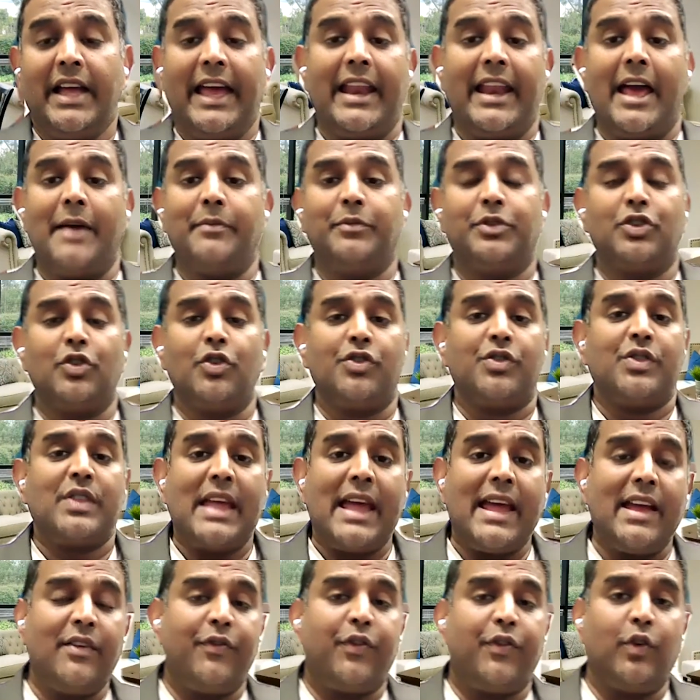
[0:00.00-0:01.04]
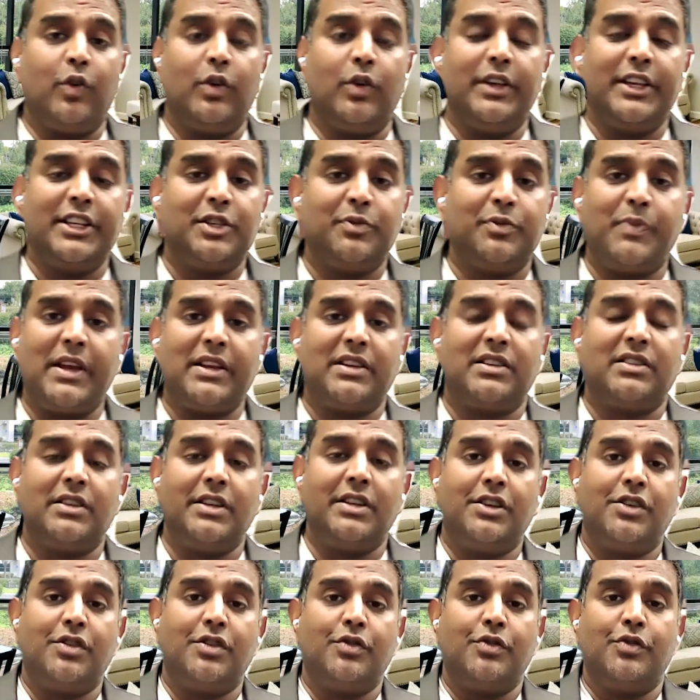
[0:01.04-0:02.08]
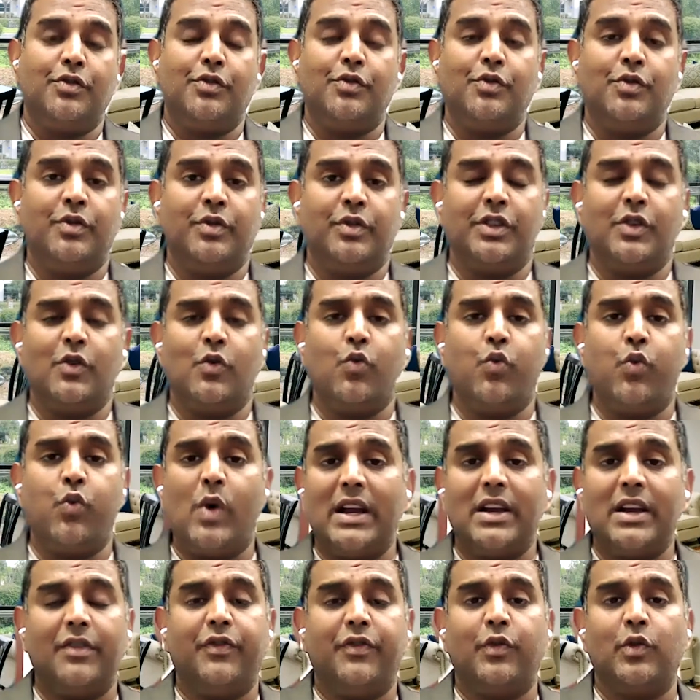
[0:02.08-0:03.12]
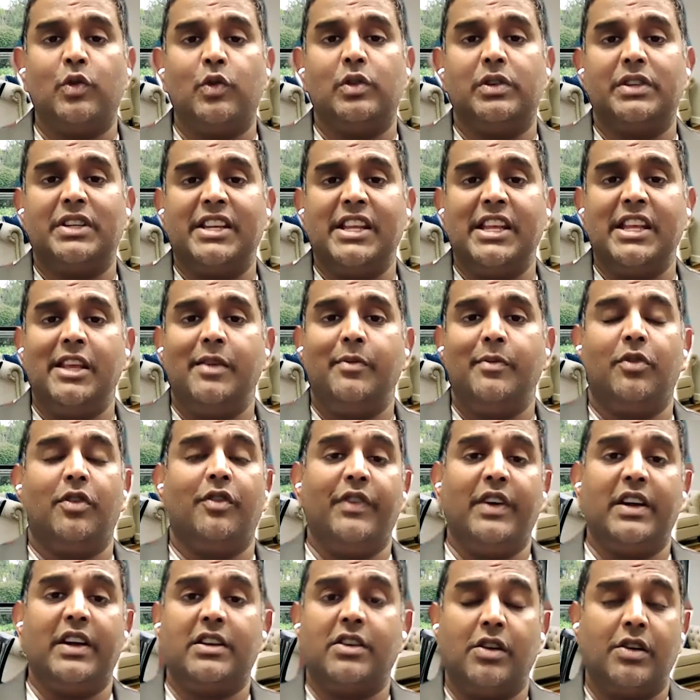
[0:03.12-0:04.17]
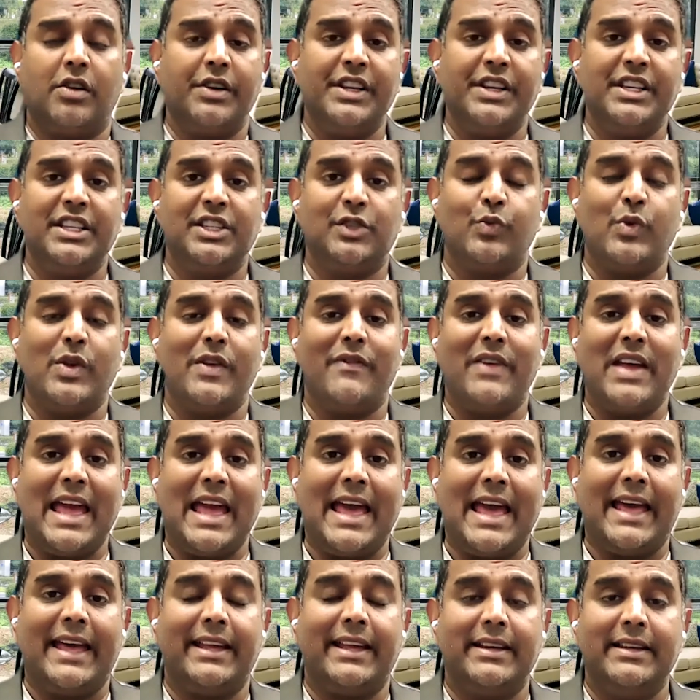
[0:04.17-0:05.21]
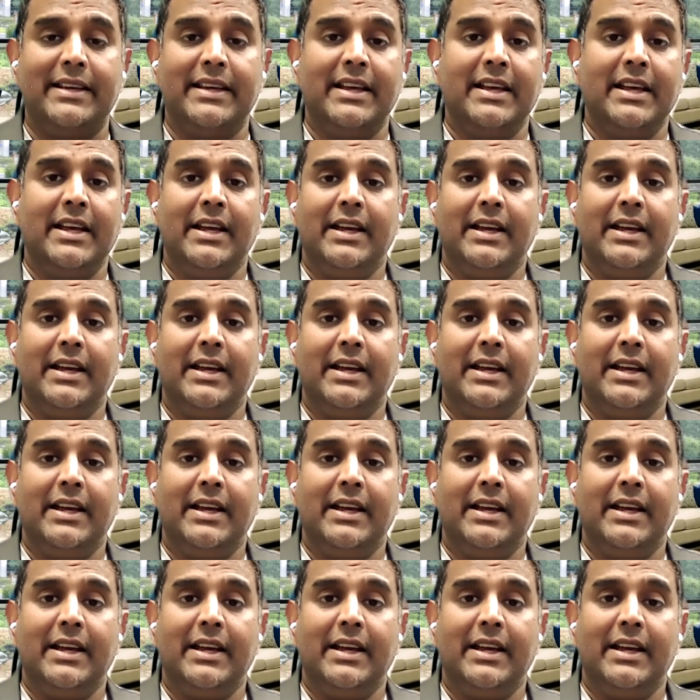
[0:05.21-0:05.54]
And I'm so thankful, especially to the wonderful team of attorneys we've had.